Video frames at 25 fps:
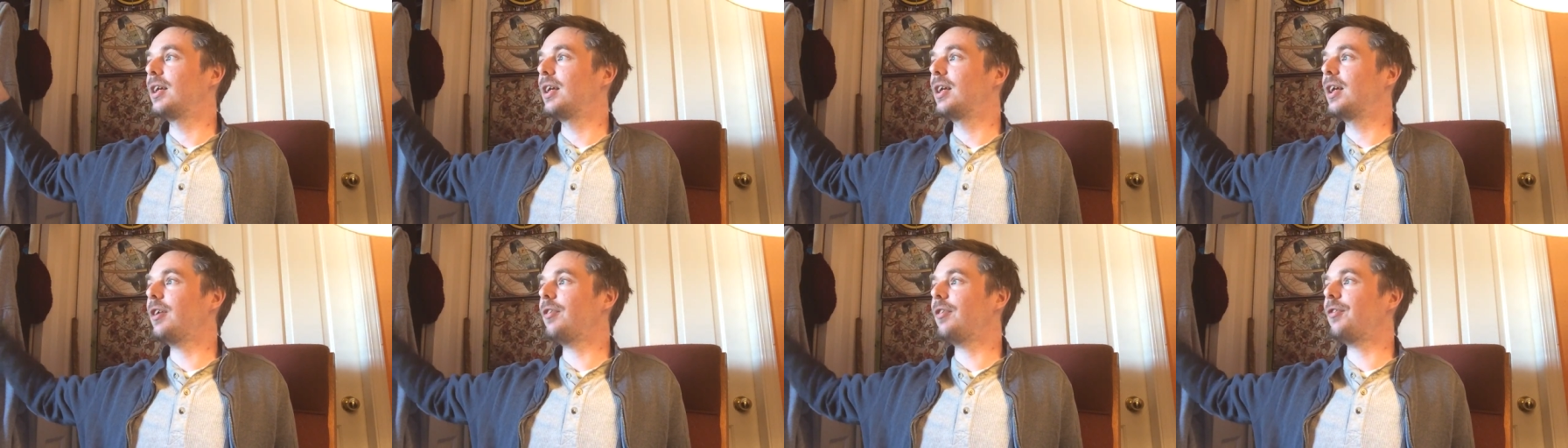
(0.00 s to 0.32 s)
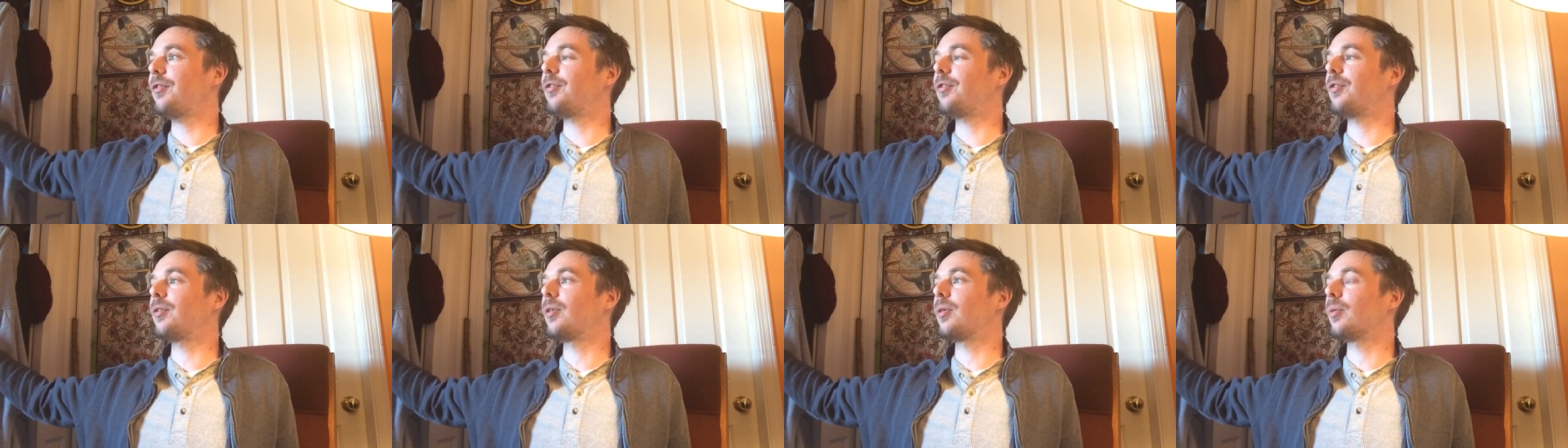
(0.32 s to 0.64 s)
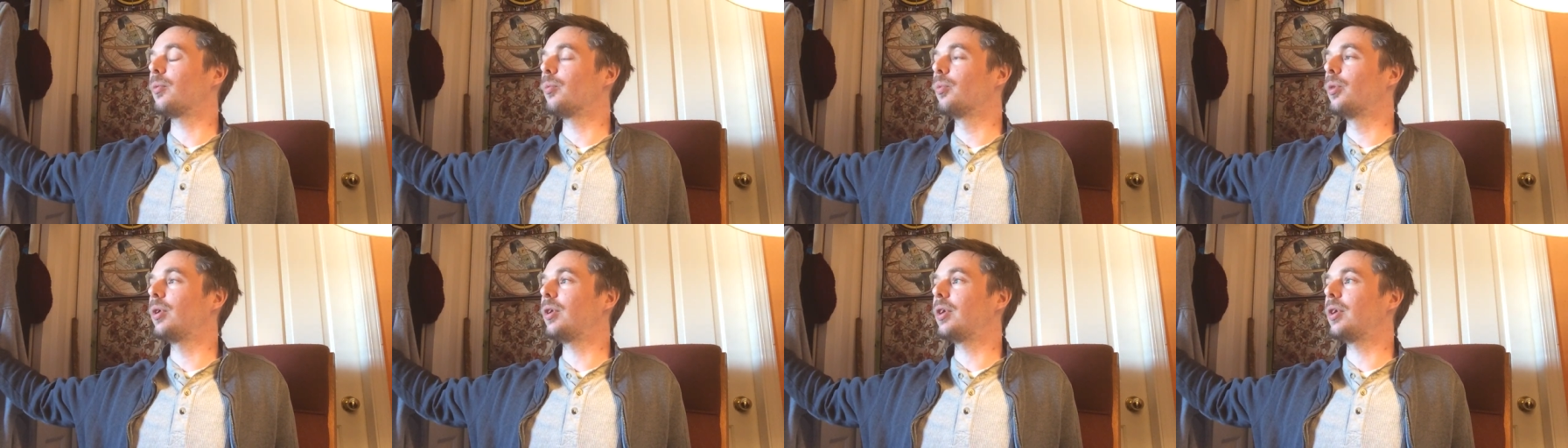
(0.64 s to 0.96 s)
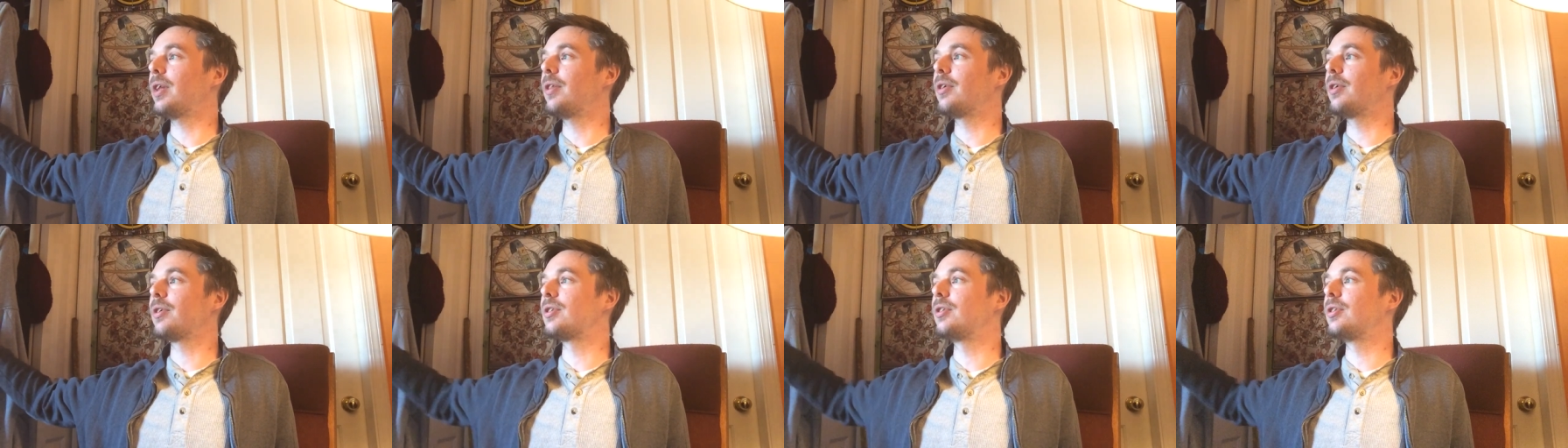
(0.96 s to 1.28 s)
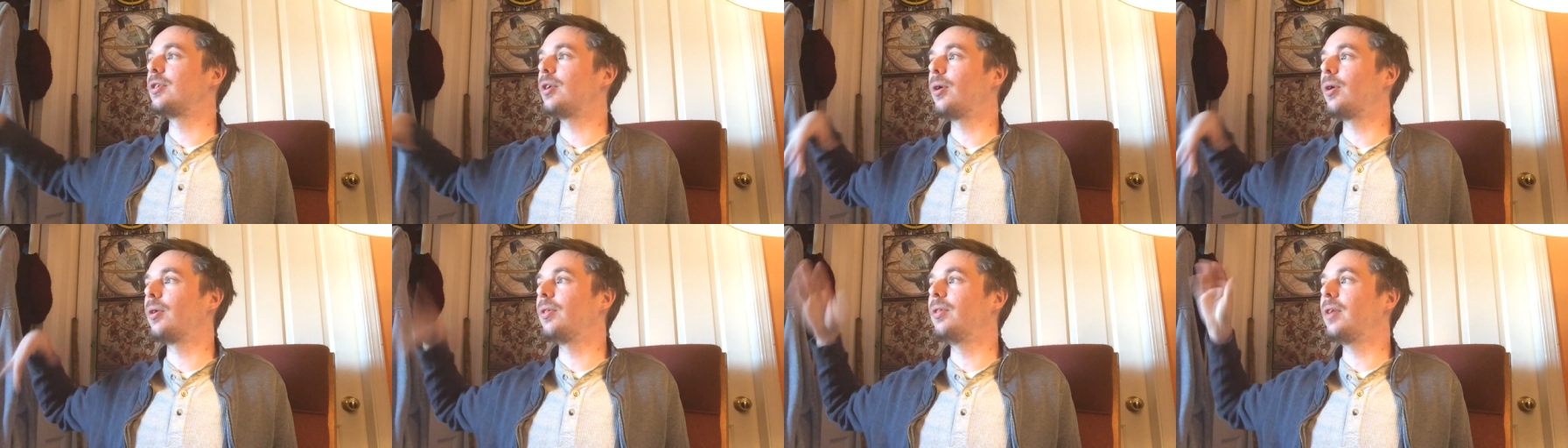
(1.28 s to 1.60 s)
if really there's
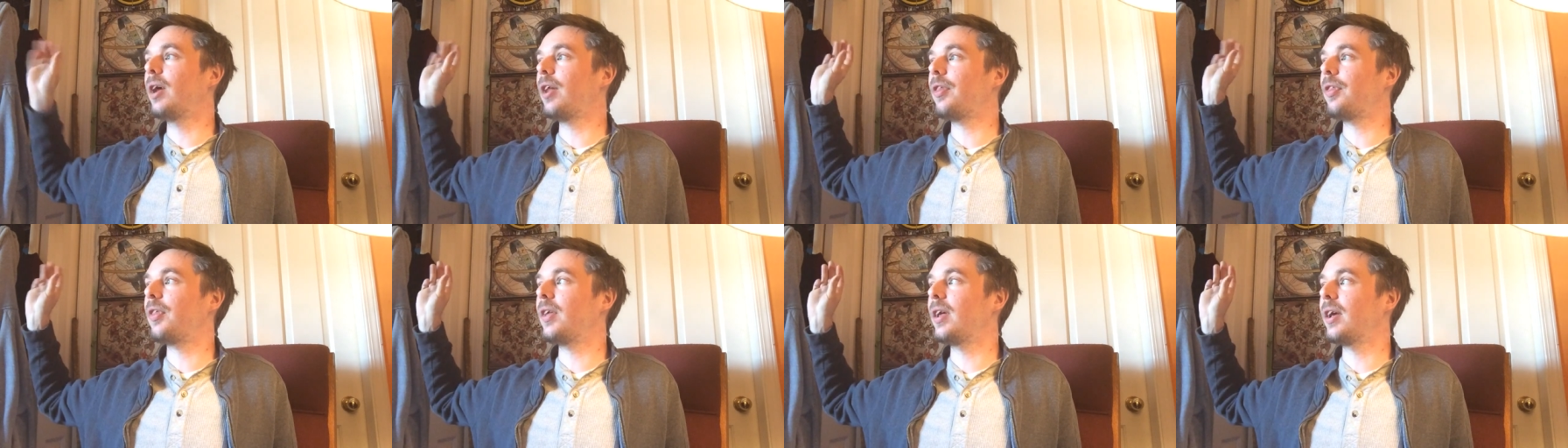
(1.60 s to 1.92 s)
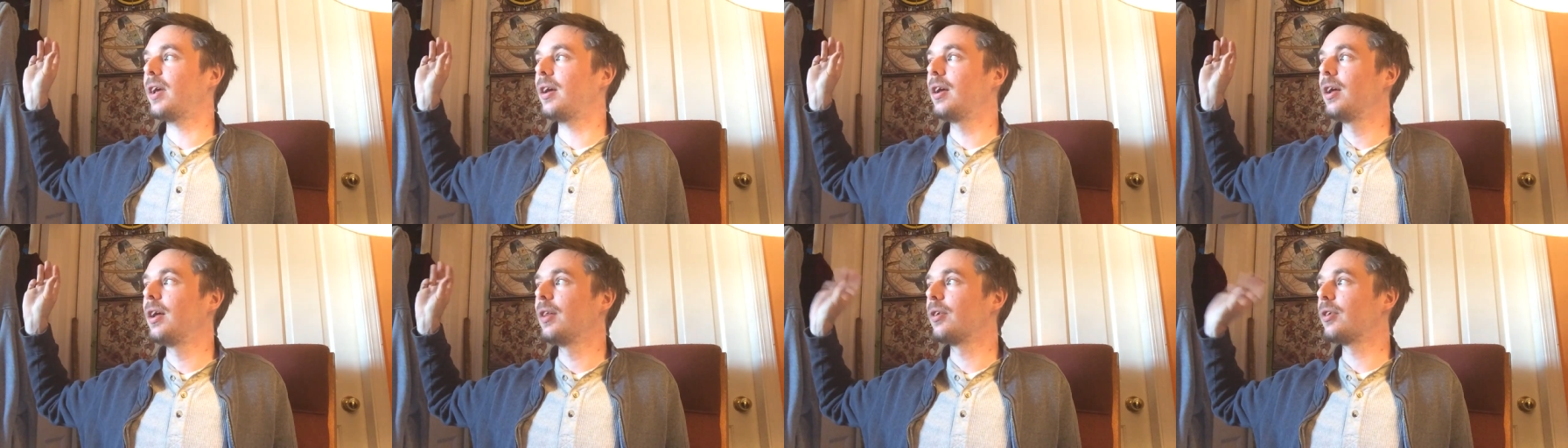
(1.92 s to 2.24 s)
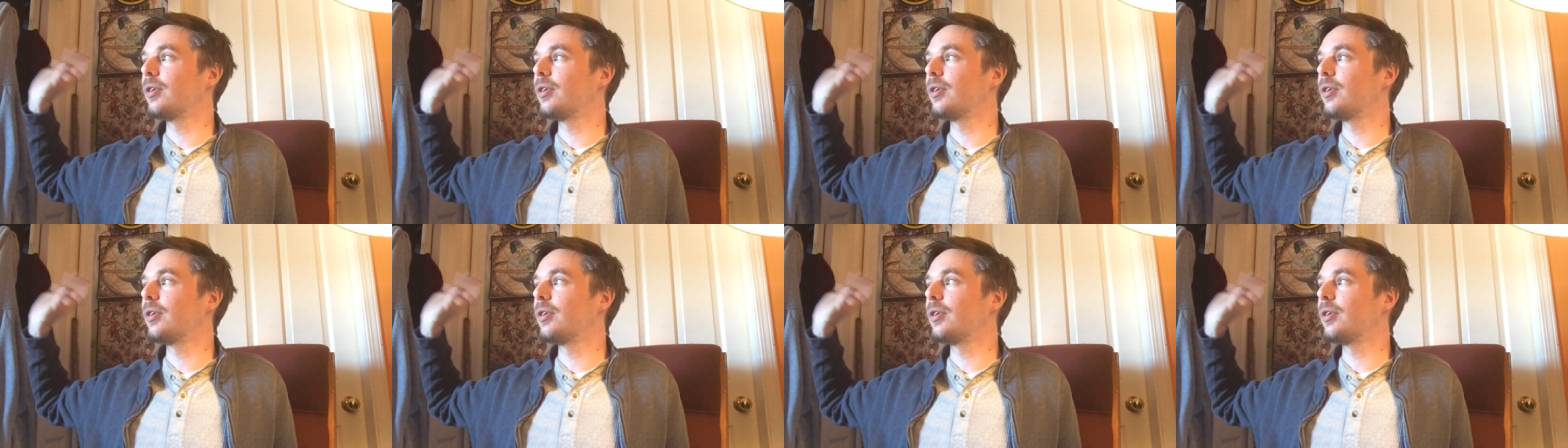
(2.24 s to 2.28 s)
no nothing